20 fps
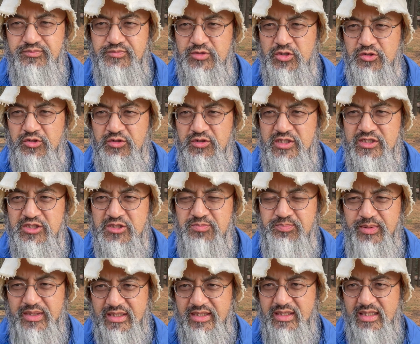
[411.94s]

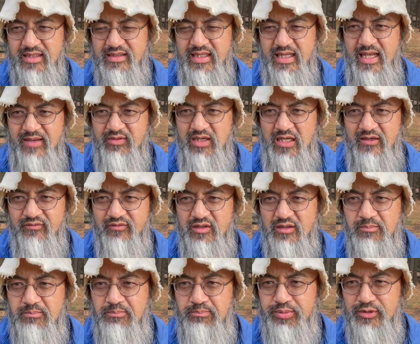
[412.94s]
crispy, and they have kind of
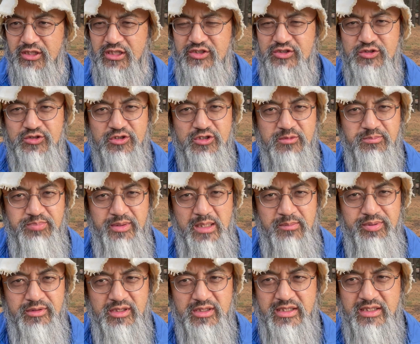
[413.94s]
a blistered,
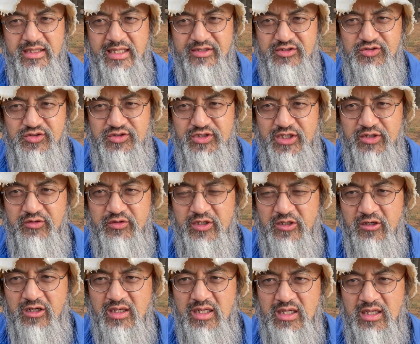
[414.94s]
bubbly
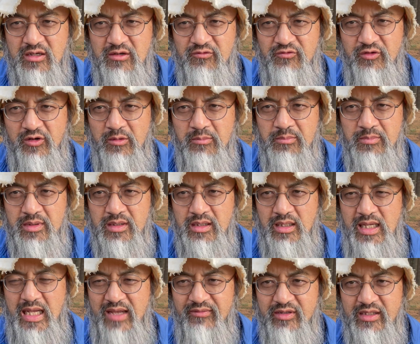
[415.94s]
exterior from
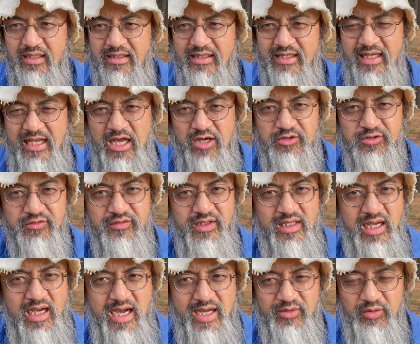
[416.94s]
having encountered the
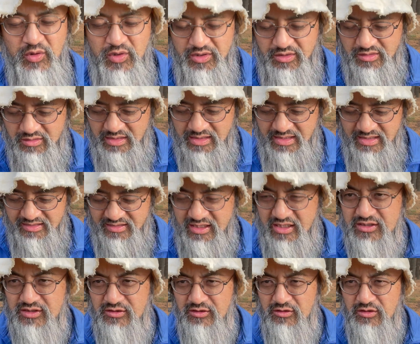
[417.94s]
hot oil.
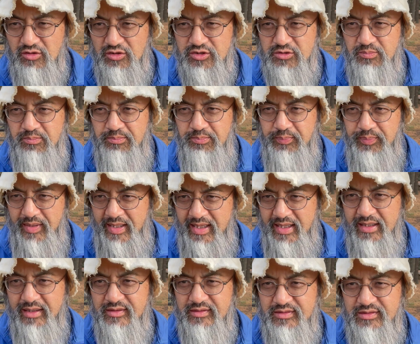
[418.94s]
This looks
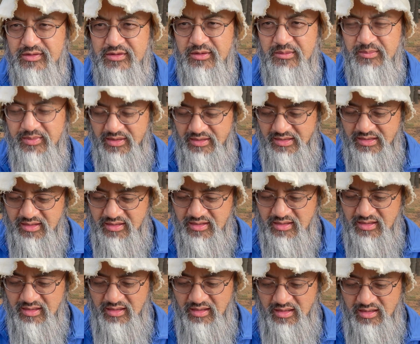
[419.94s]
baked to me.
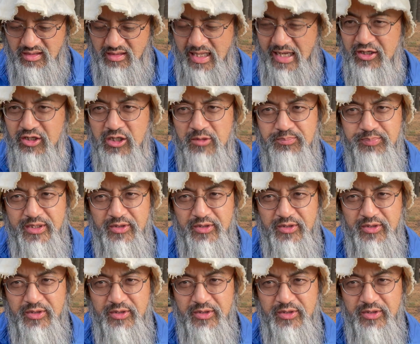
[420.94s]
I could be